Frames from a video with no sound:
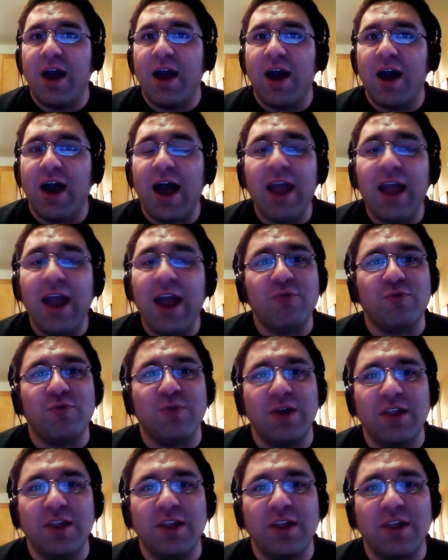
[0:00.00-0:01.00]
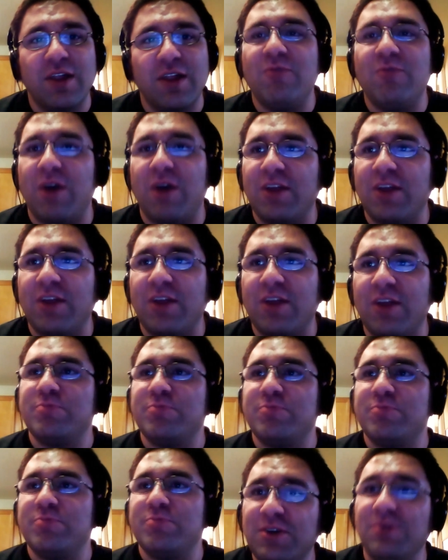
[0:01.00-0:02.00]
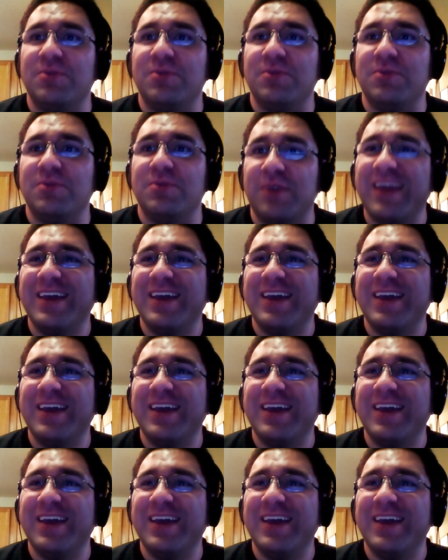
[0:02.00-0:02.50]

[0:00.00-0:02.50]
I really want Splatoon.